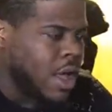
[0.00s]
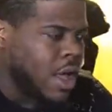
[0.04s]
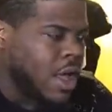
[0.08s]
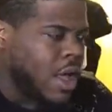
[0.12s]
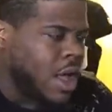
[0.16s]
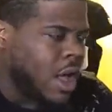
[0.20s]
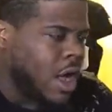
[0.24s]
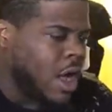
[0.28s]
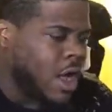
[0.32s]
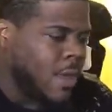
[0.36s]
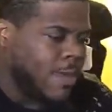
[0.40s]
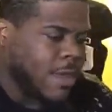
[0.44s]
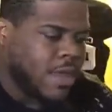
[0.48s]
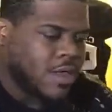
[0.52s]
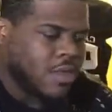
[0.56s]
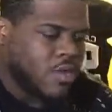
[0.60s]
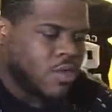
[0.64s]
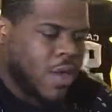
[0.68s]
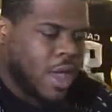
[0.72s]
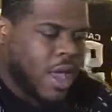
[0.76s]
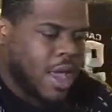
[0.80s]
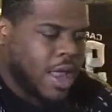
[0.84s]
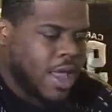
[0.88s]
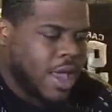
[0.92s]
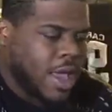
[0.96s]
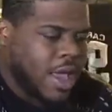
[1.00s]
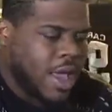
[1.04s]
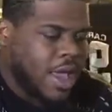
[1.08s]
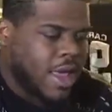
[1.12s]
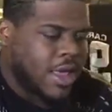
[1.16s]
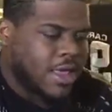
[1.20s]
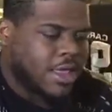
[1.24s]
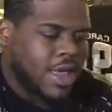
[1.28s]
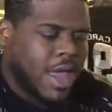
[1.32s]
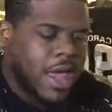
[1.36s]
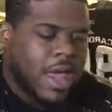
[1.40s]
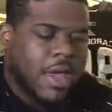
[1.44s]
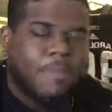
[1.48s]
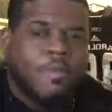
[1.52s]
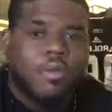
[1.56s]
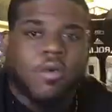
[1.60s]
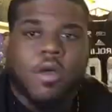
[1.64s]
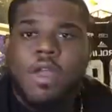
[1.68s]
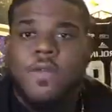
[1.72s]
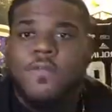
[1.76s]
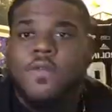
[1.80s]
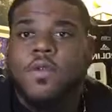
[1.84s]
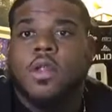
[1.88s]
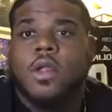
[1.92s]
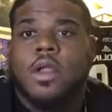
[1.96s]
As well as a
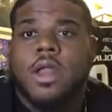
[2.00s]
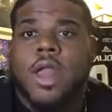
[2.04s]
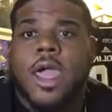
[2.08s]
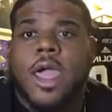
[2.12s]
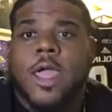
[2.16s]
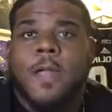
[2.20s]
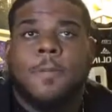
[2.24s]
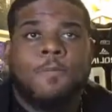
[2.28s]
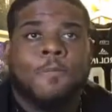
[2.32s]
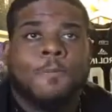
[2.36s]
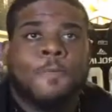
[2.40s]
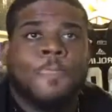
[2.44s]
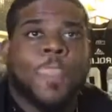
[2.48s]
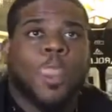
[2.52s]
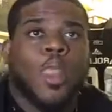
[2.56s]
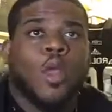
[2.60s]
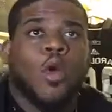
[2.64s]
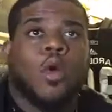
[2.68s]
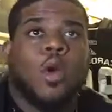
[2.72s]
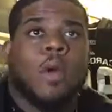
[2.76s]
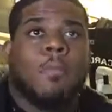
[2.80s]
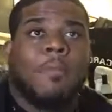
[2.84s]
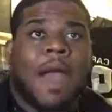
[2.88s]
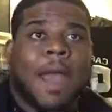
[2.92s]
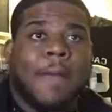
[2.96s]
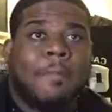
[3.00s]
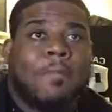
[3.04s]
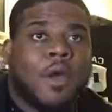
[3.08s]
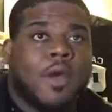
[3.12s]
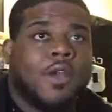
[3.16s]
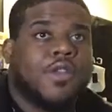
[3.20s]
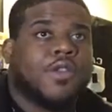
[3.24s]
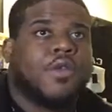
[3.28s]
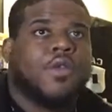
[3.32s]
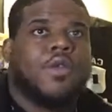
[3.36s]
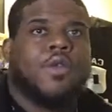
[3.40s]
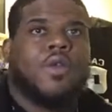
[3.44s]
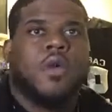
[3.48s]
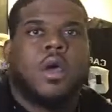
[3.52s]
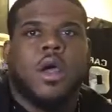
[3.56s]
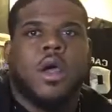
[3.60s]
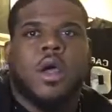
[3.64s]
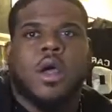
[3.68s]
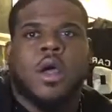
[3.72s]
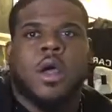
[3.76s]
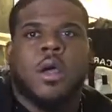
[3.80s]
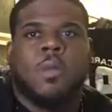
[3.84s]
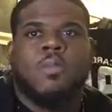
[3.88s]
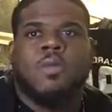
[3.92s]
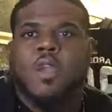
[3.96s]
preview tonight, or my personal
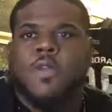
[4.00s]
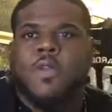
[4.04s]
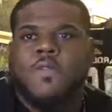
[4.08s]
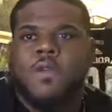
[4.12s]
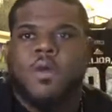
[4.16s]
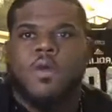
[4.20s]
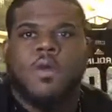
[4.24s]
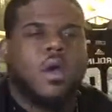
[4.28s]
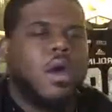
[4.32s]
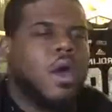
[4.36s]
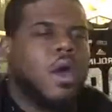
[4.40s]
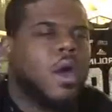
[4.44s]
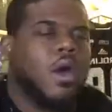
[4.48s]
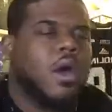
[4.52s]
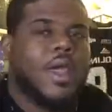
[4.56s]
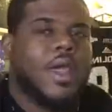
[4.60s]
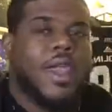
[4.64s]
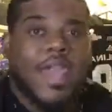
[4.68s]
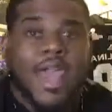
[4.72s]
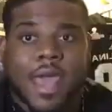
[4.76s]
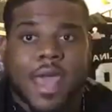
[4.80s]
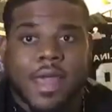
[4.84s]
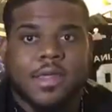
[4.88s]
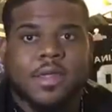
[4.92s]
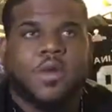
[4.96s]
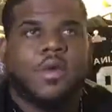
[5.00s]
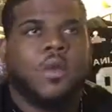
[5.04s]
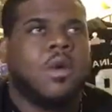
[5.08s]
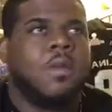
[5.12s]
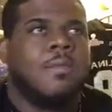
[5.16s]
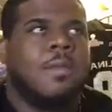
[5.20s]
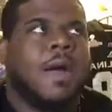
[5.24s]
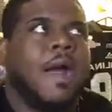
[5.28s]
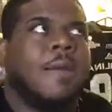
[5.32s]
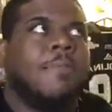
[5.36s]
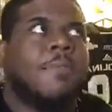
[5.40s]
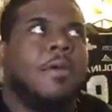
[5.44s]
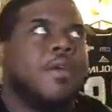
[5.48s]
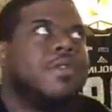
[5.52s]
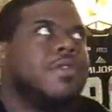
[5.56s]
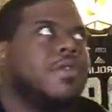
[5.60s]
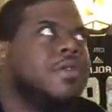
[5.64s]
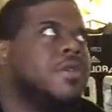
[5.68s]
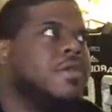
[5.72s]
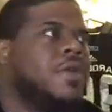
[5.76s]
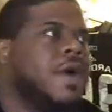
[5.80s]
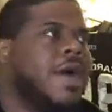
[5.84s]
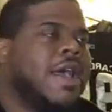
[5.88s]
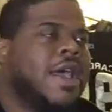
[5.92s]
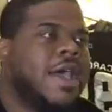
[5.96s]
preview or guess, or my
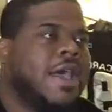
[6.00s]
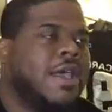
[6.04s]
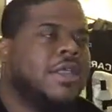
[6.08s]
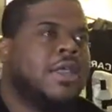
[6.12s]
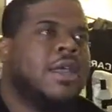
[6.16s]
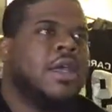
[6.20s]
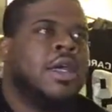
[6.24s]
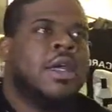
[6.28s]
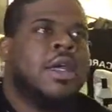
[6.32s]
personal, I guess,